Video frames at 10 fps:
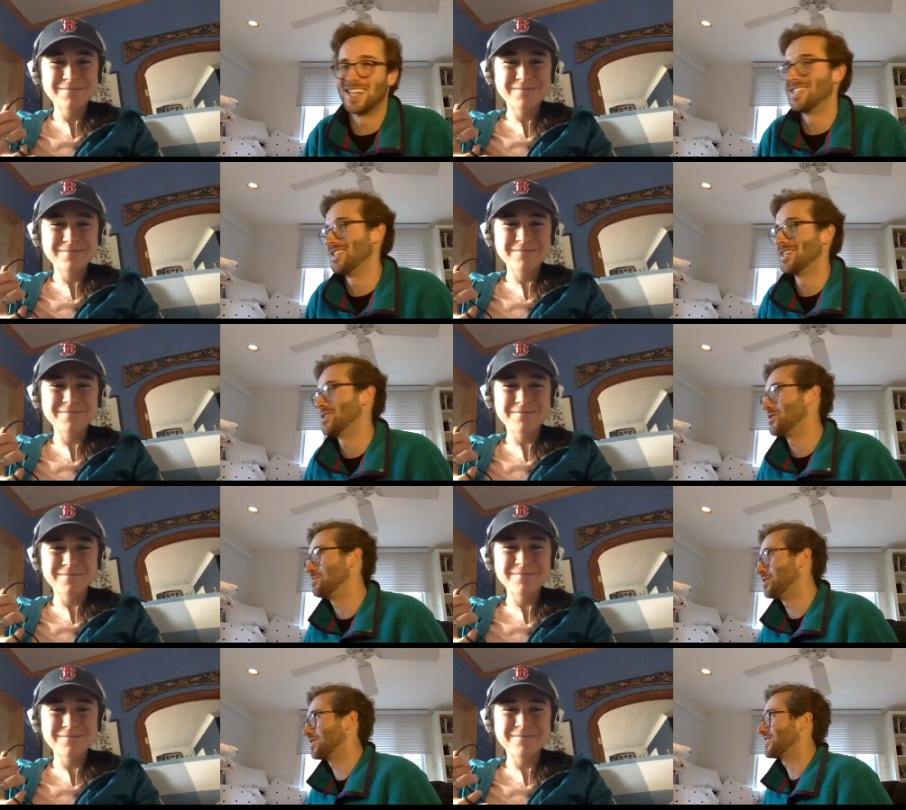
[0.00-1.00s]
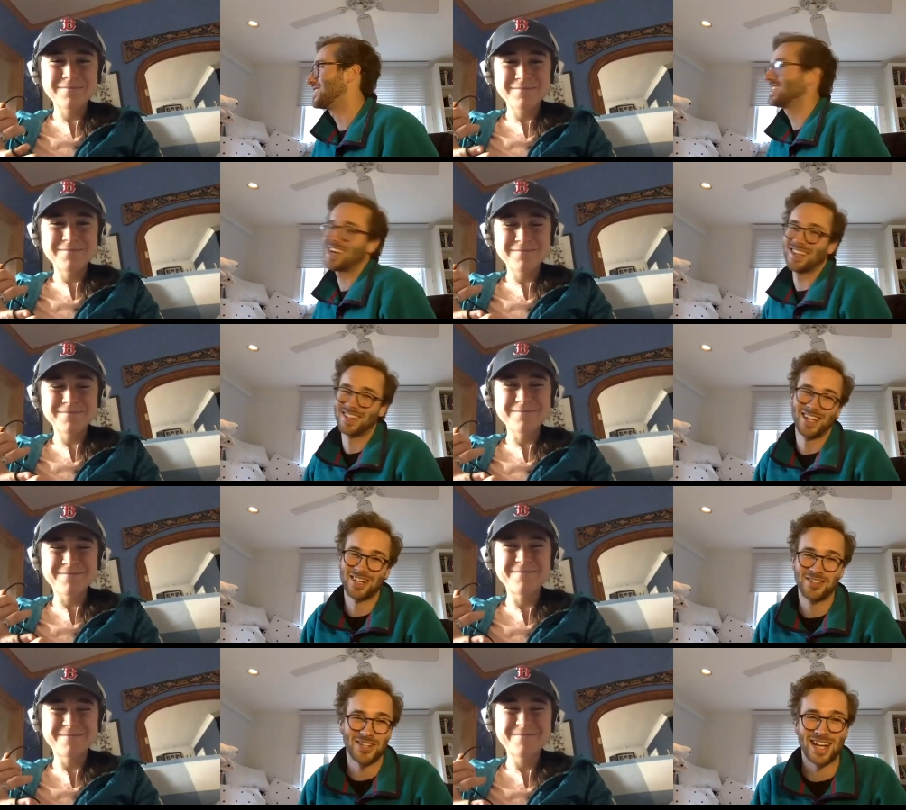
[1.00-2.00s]
Speaker 1: says in this old book. This is nothing
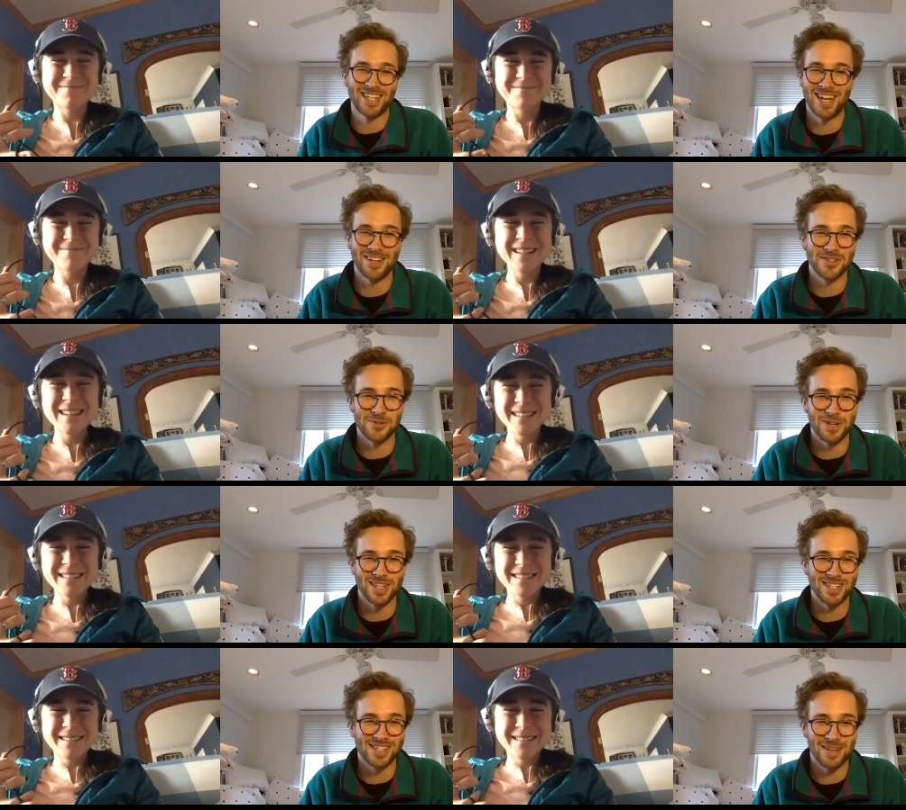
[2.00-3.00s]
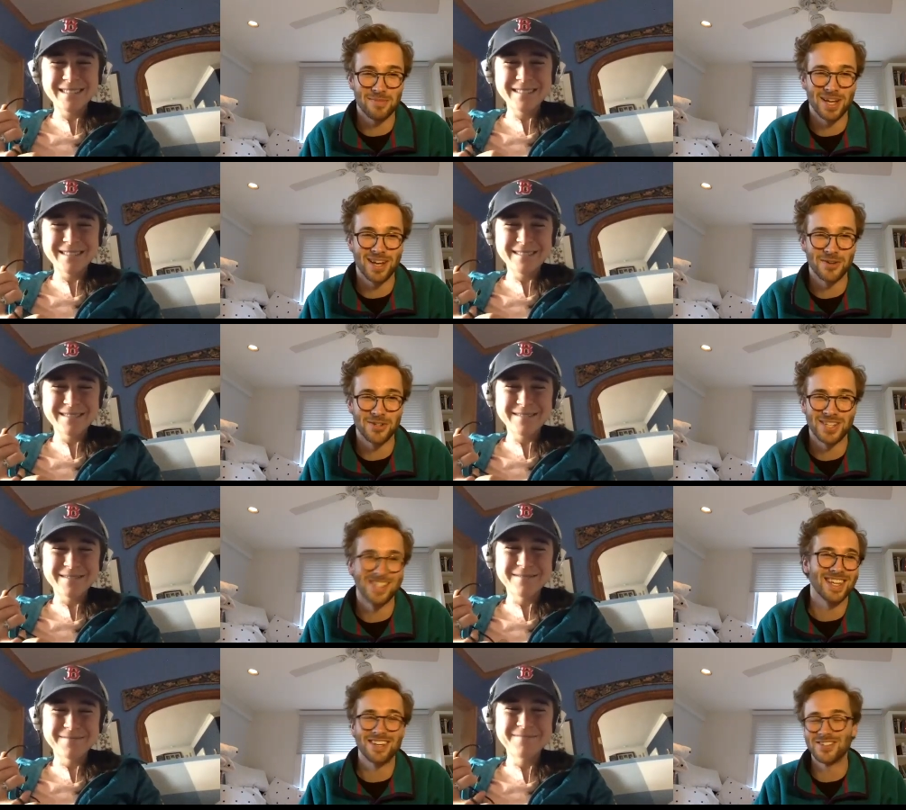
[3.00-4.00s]
like Jack Daniels or one of these like big coaches.
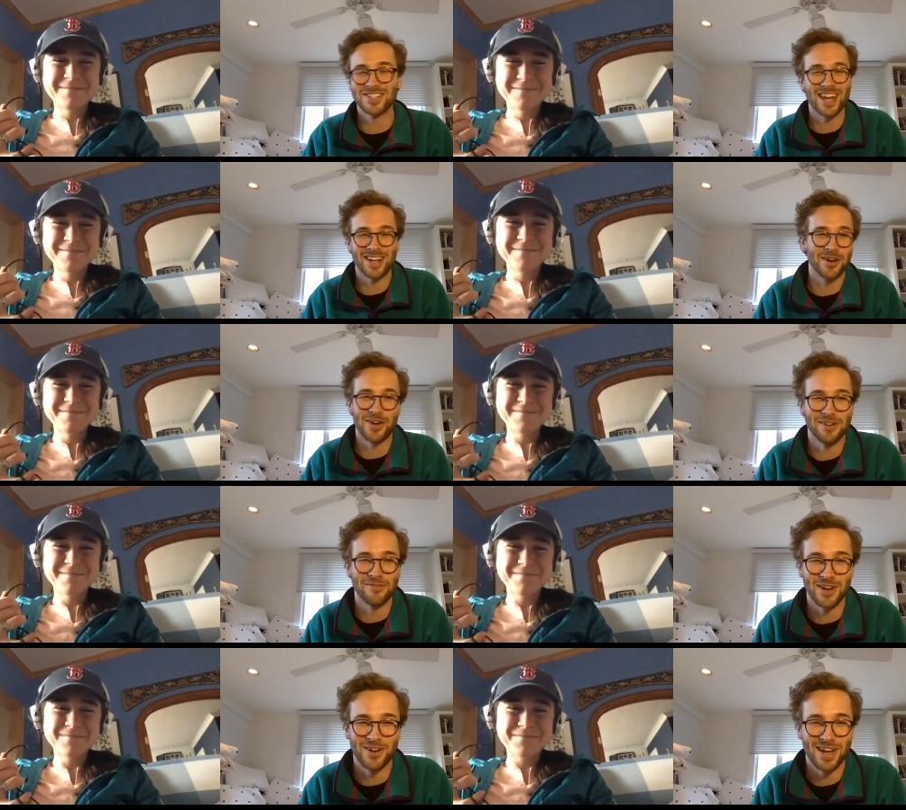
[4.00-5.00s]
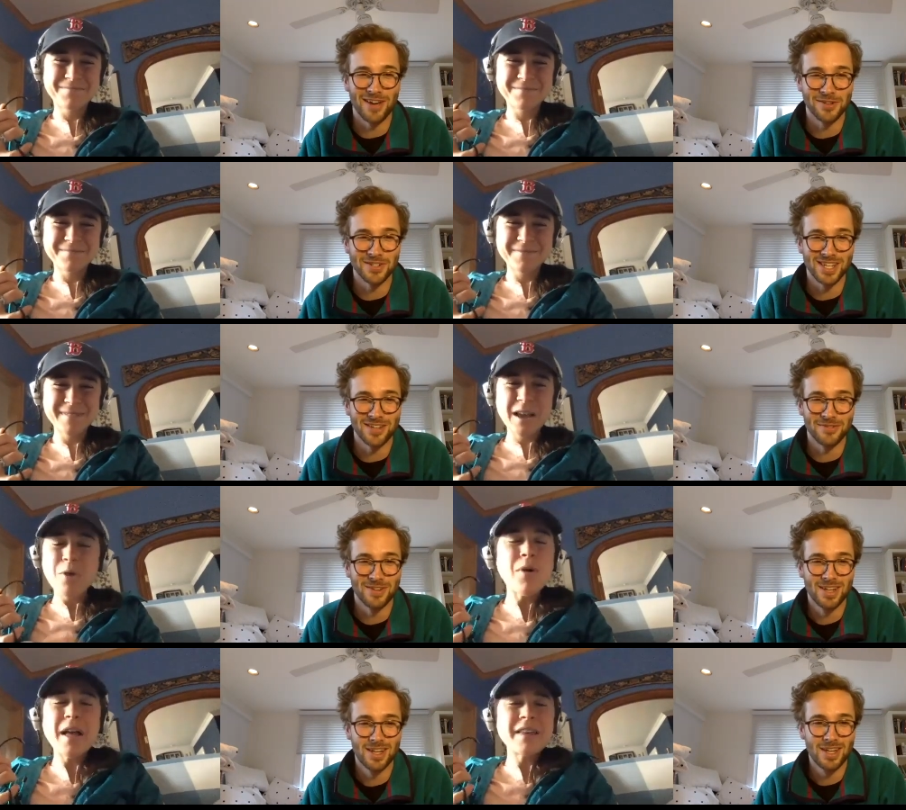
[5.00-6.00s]
It's like you just got to go kind of figure it out for yourself.
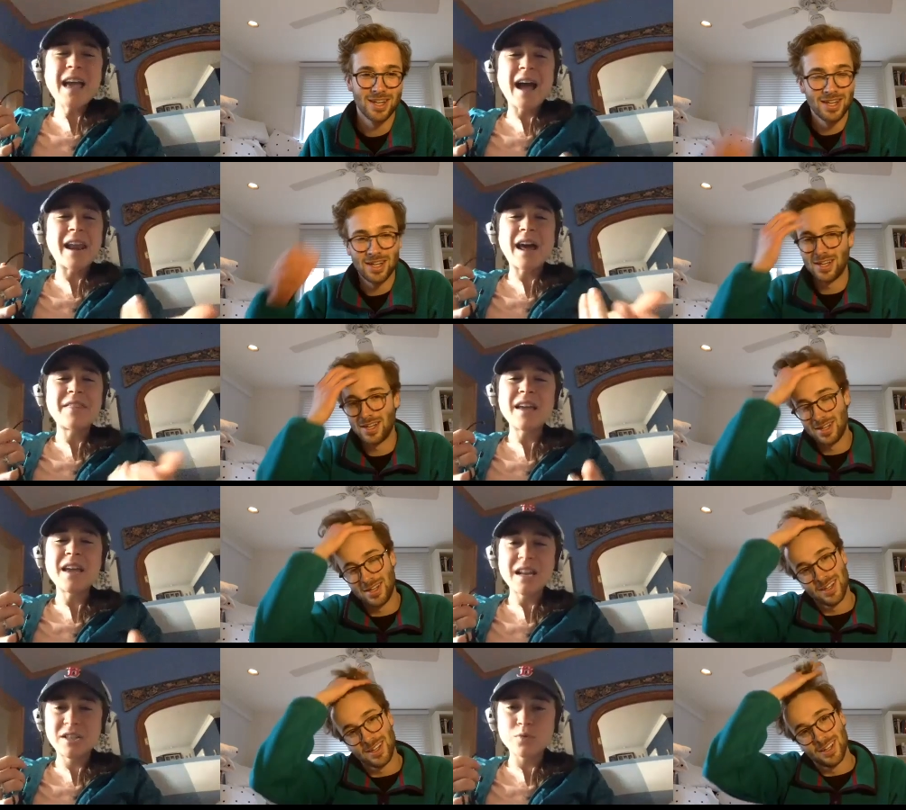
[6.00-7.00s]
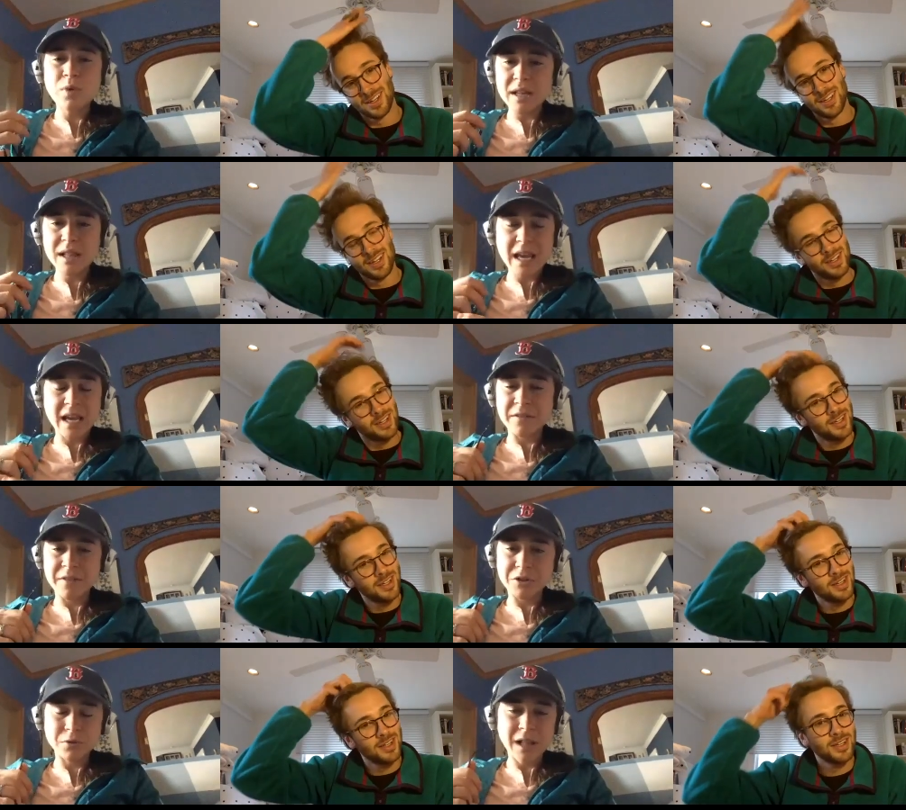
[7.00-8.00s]
Speaker 2: Well, yeah. And I think it's really
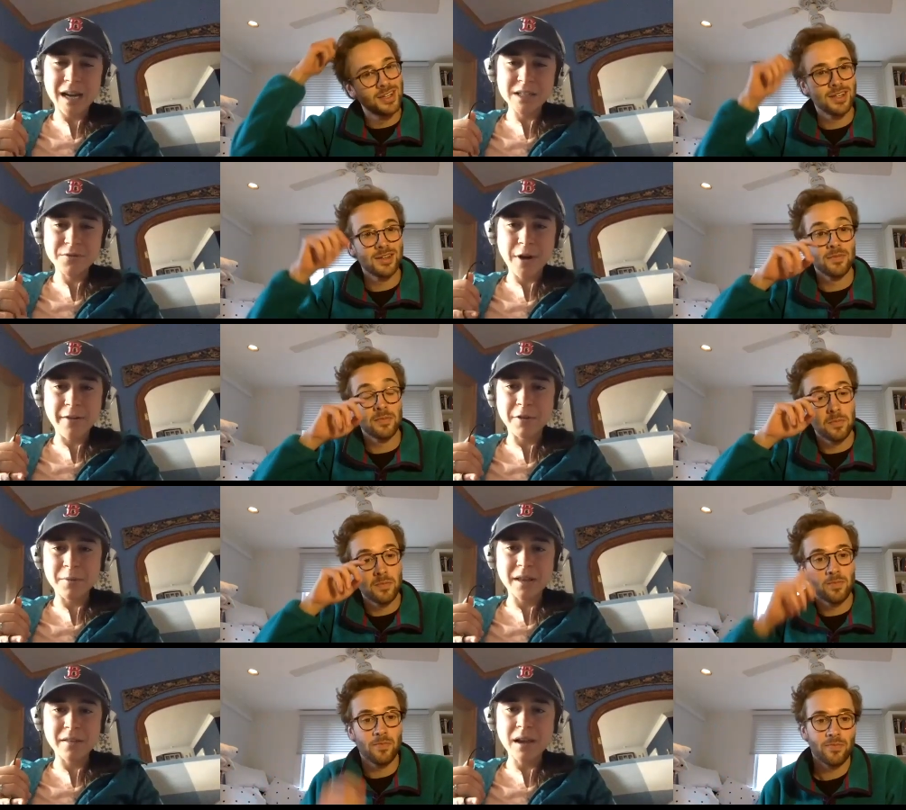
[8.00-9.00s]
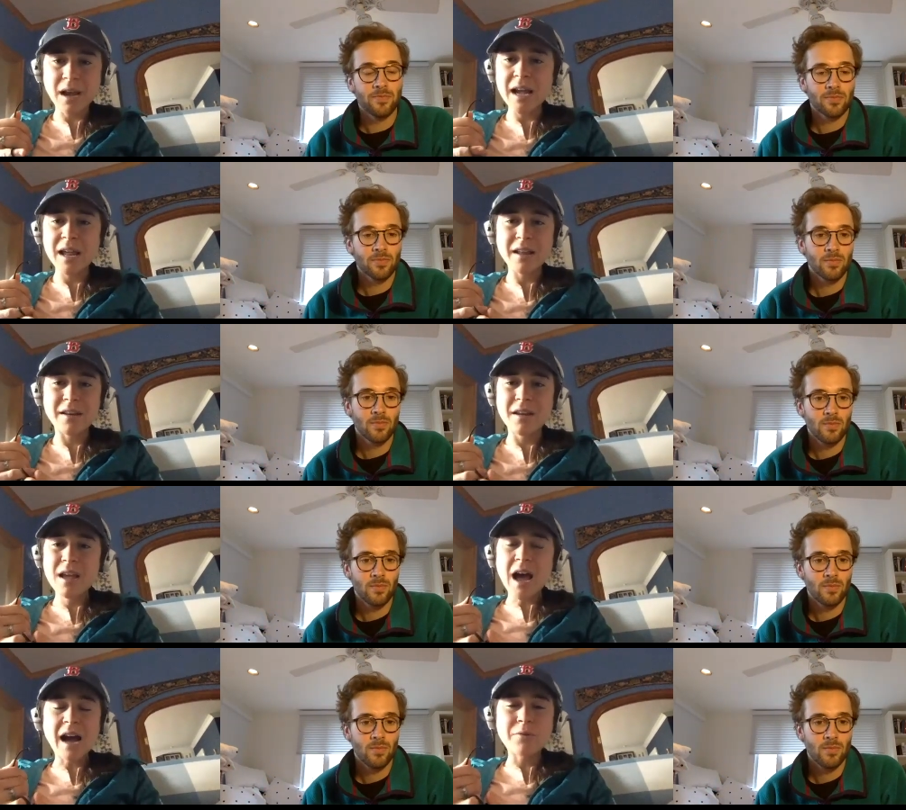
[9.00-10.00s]
individualized for everybody. Like I had,
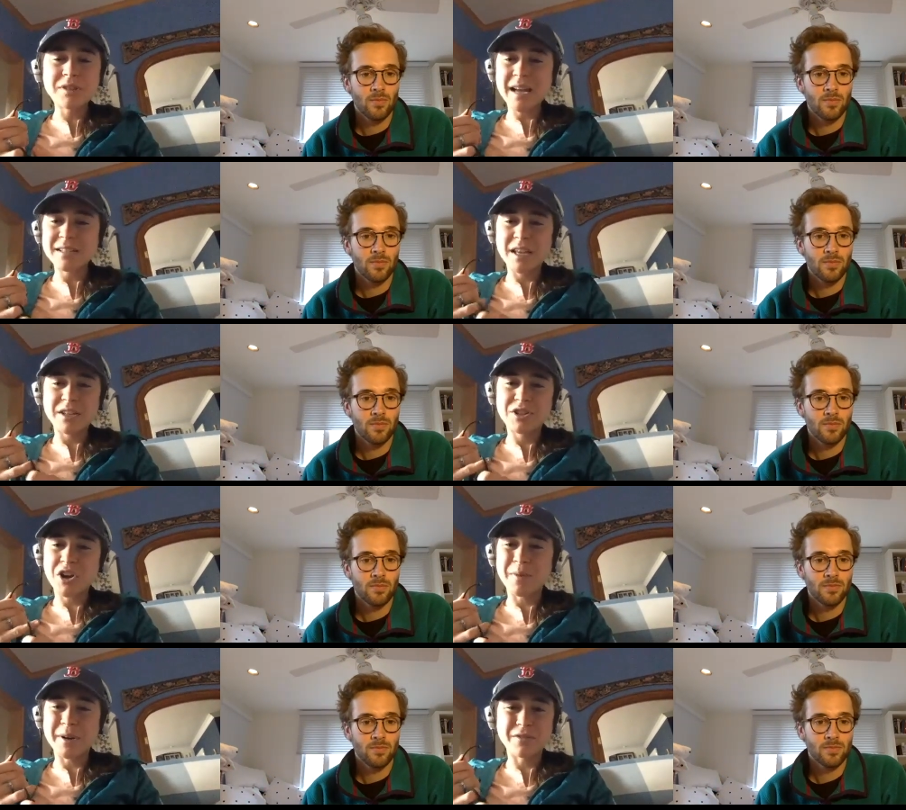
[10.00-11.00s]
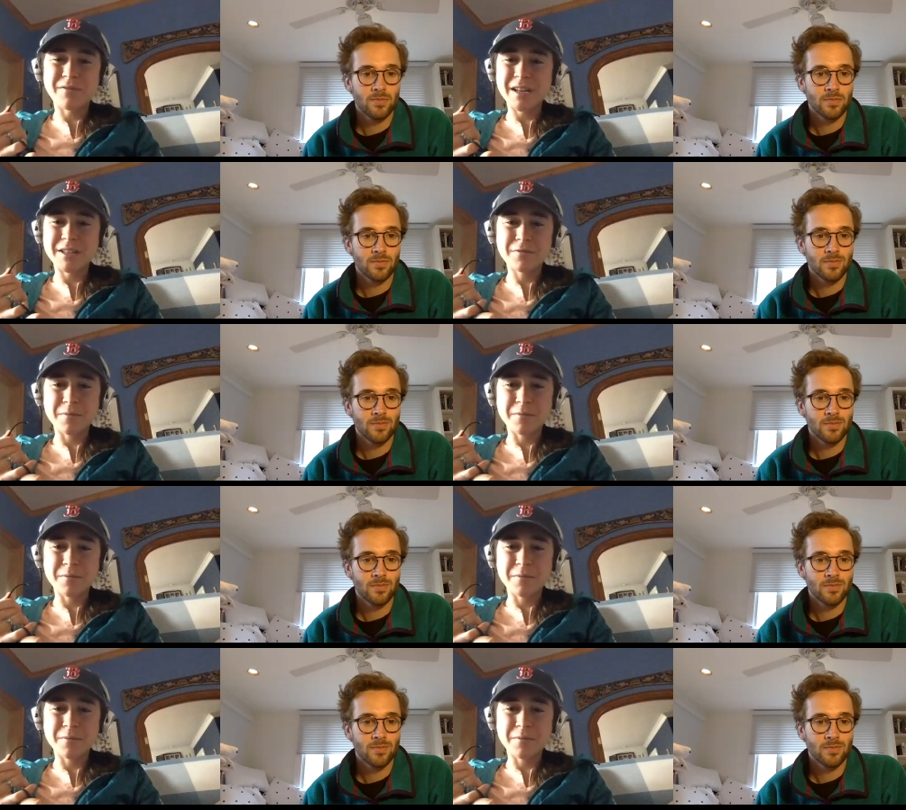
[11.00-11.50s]
I was asking so much advice from